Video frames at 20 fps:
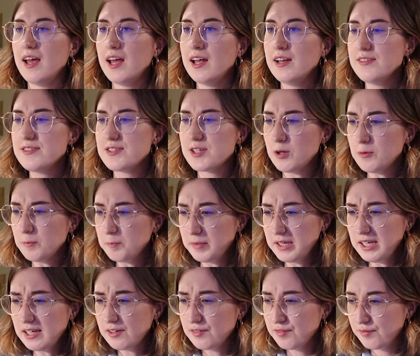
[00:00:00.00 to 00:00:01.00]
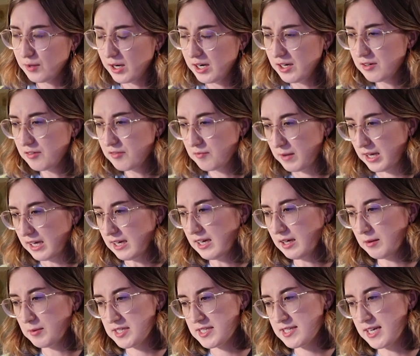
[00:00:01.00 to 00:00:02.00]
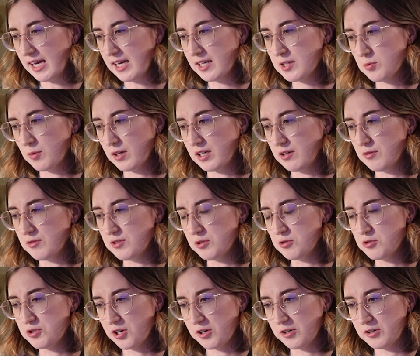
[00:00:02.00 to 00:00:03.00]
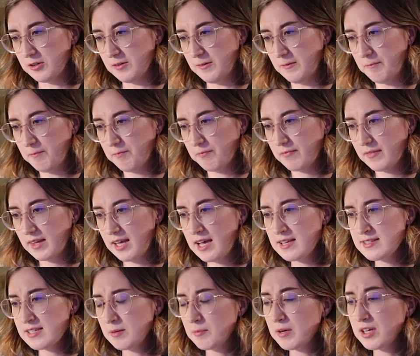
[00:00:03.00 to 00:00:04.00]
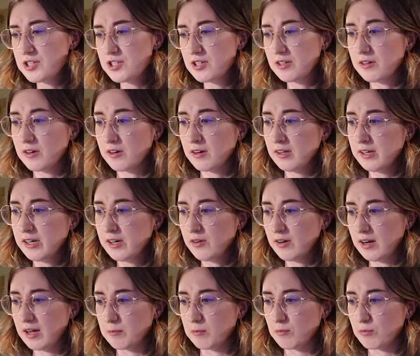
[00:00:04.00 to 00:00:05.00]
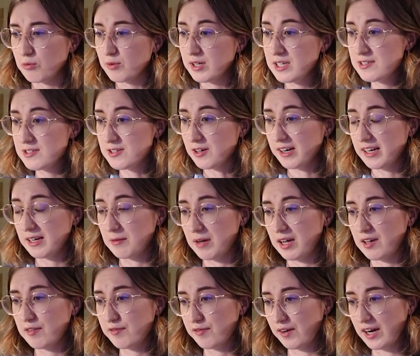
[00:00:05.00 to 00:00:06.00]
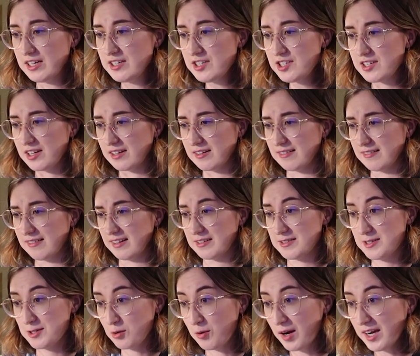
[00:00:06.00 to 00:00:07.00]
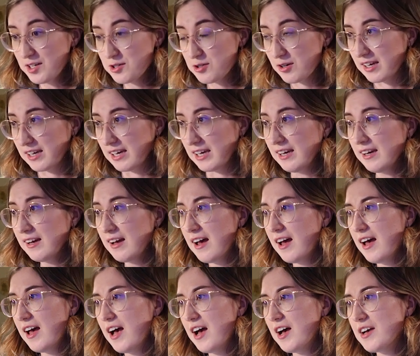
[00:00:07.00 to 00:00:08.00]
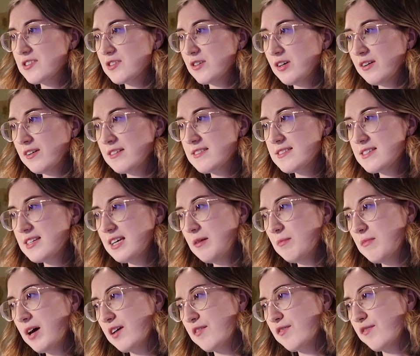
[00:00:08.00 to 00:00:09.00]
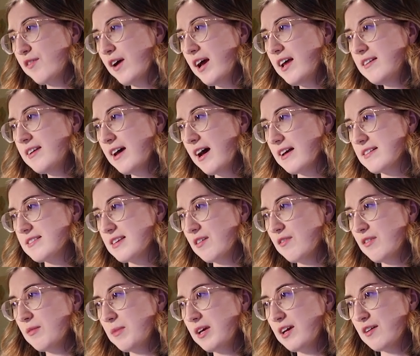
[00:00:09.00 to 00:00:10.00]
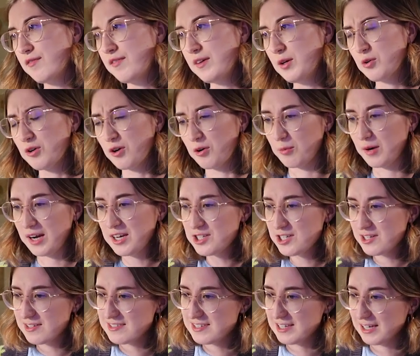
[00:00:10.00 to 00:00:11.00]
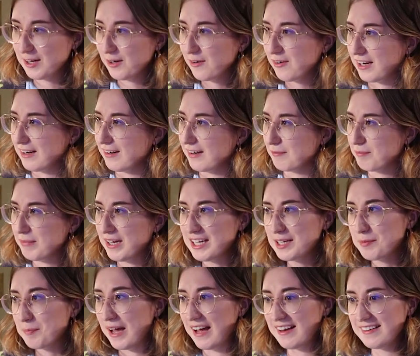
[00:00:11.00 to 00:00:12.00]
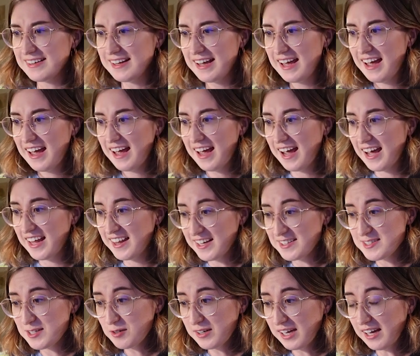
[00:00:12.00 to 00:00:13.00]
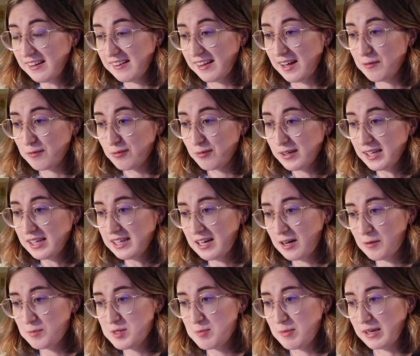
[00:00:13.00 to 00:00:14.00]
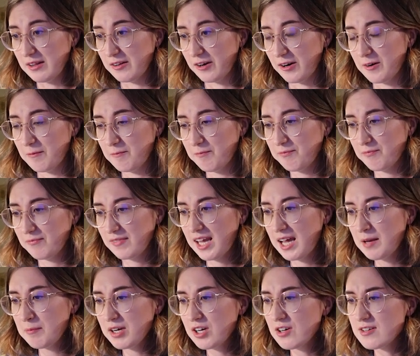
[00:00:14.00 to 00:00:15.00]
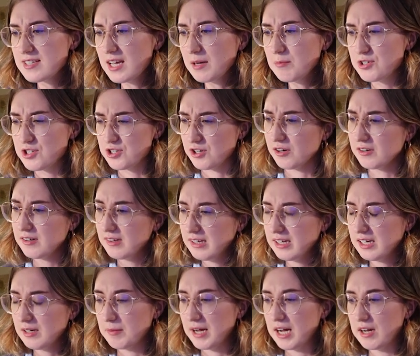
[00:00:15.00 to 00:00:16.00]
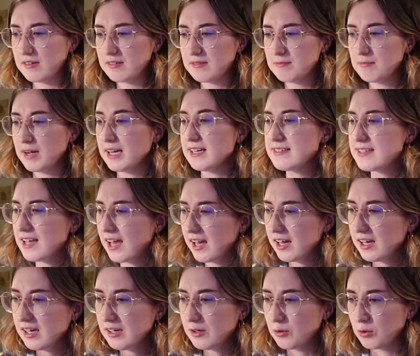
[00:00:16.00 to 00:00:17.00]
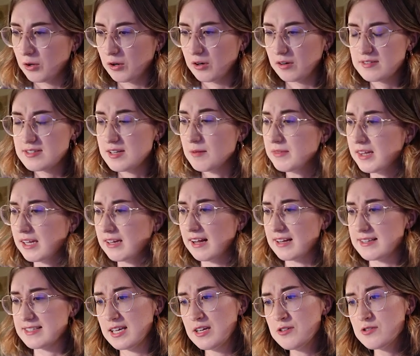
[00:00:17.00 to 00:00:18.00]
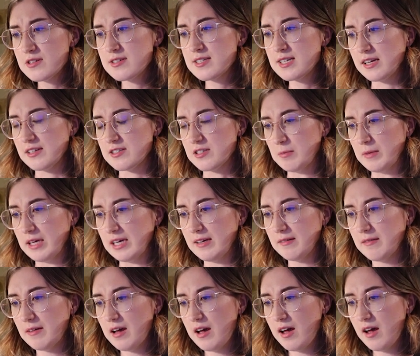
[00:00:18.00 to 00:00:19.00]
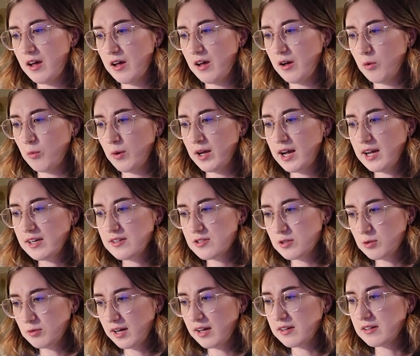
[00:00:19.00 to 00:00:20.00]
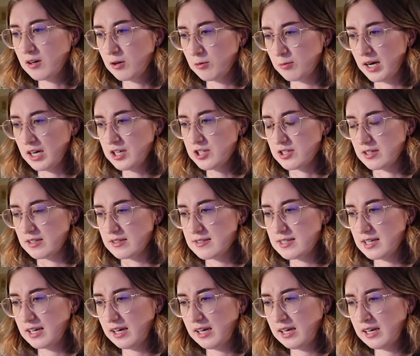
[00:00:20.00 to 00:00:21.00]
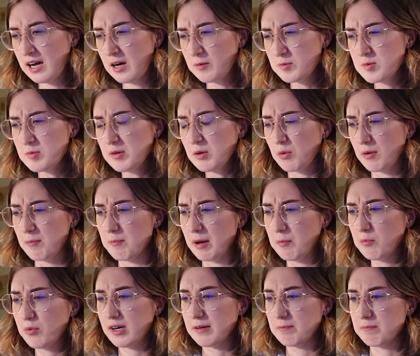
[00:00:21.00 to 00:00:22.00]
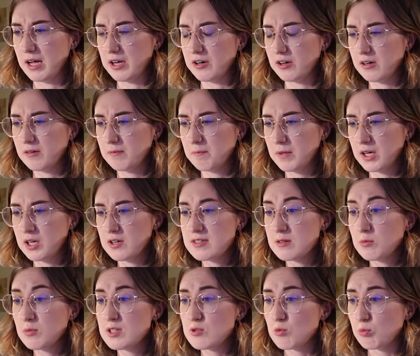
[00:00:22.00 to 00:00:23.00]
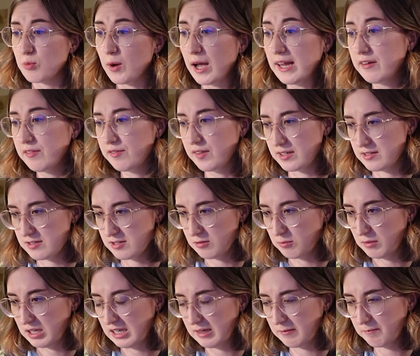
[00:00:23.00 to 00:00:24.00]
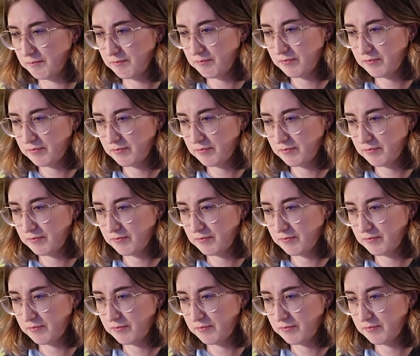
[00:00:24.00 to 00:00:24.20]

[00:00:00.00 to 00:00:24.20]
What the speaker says: And don't be afraid of making mistakes when you do journal. As I mentioned earlier, I'm restarting my French and it's quite tricky. So you can see my friend has given me a few corrections here in pink pen, and that's okay, that really helps me learn. And because I'm journaling about my day or something that's interesting to me, When I do get corrections, it helps me remember it better because it was relevant to me.